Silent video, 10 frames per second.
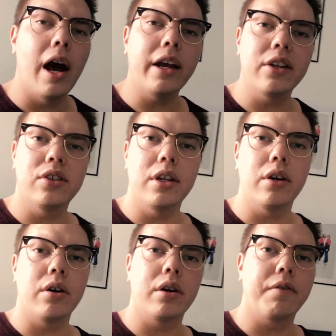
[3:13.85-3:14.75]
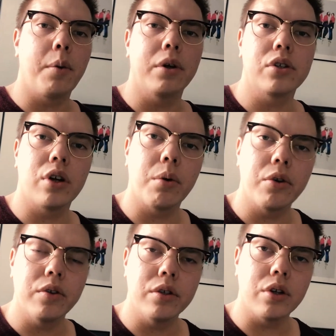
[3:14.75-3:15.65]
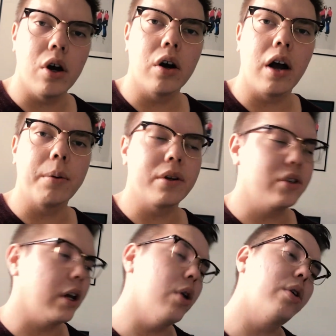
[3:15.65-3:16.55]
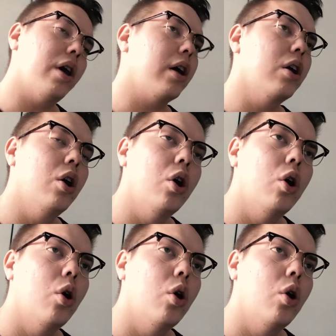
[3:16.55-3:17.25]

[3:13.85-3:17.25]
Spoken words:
I could sit here and if I want to start a song, I'm going to say, okay,